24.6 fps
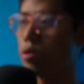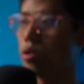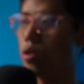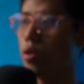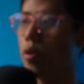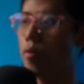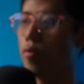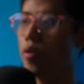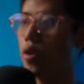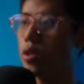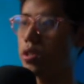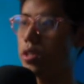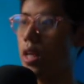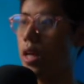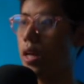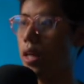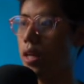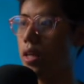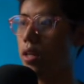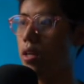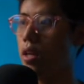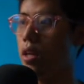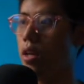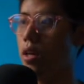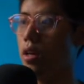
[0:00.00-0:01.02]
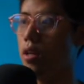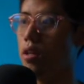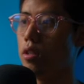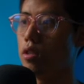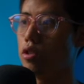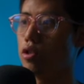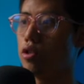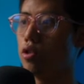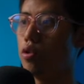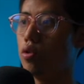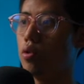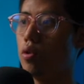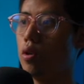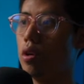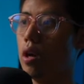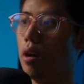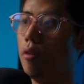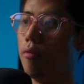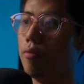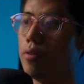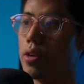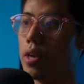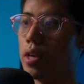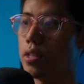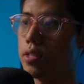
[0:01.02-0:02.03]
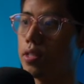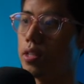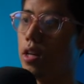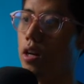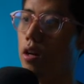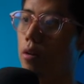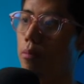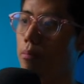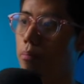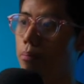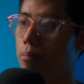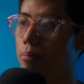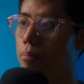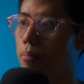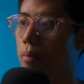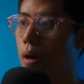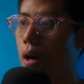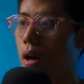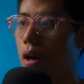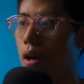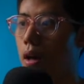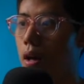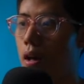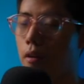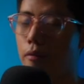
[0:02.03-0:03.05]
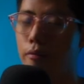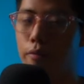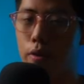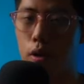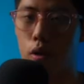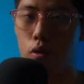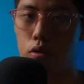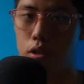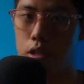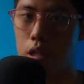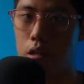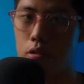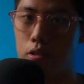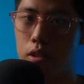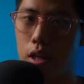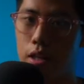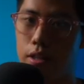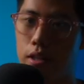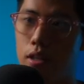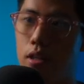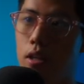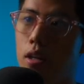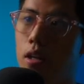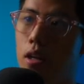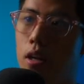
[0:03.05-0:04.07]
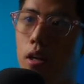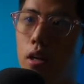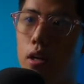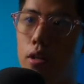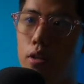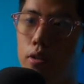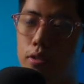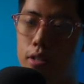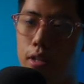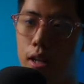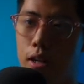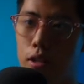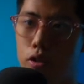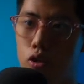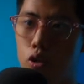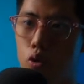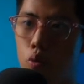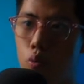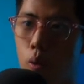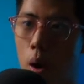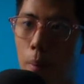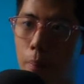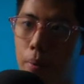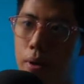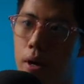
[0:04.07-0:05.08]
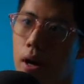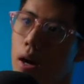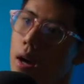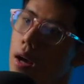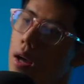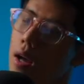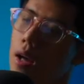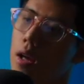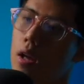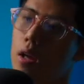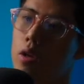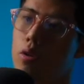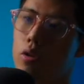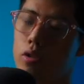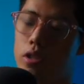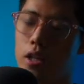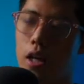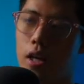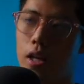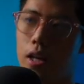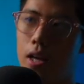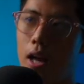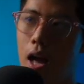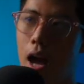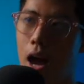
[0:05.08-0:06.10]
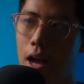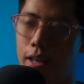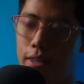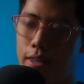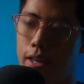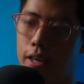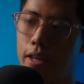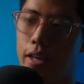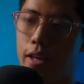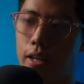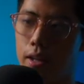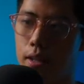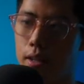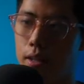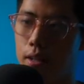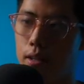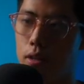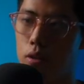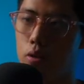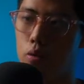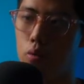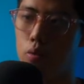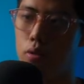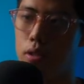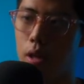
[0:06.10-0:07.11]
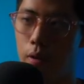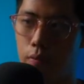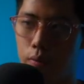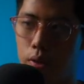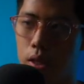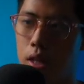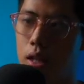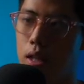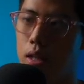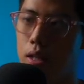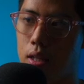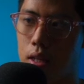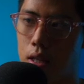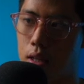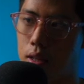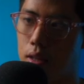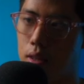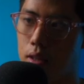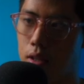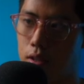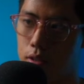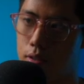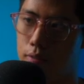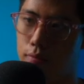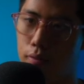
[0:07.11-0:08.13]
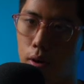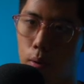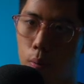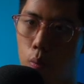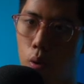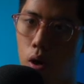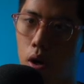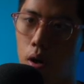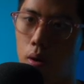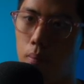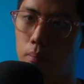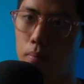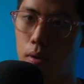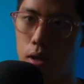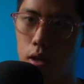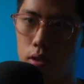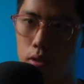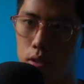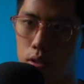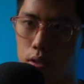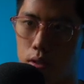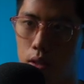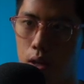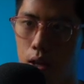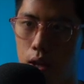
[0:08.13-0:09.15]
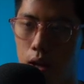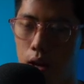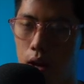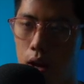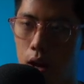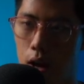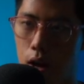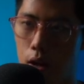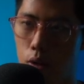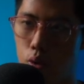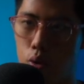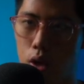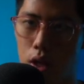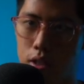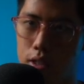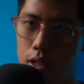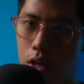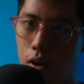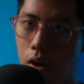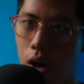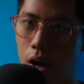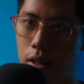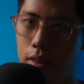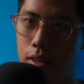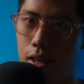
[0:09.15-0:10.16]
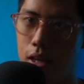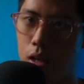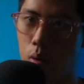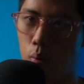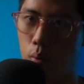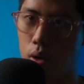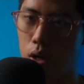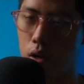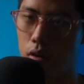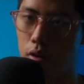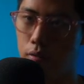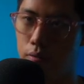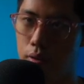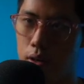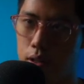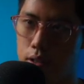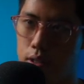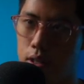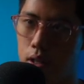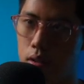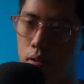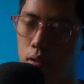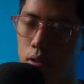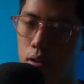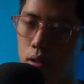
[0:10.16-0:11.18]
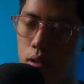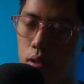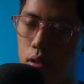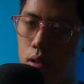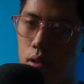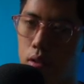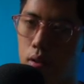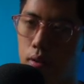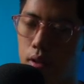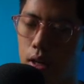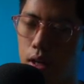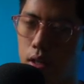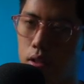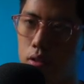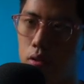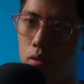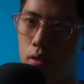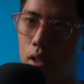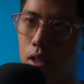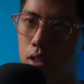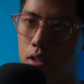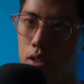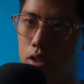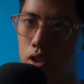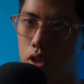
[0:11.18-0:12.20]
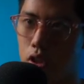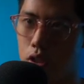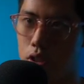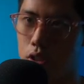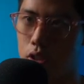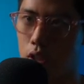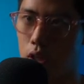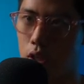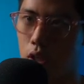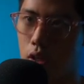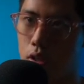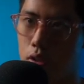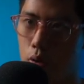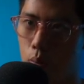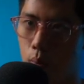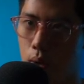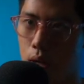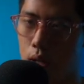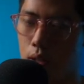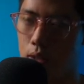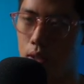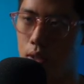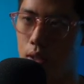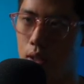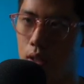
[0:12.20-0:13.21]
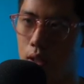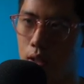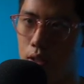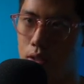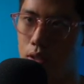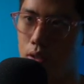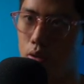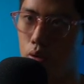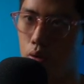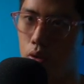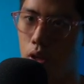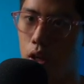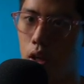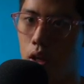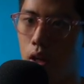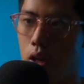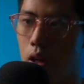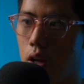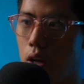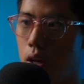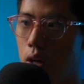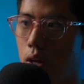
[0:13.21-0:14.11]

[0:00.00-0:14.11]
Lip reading: So if you're selling through a VSL, video sales letter, you're selling through webinar, you're selling high ticket, you definitely need this framework, because you can't sell high ticket without a VSL. Okay, so that's just the way it is today.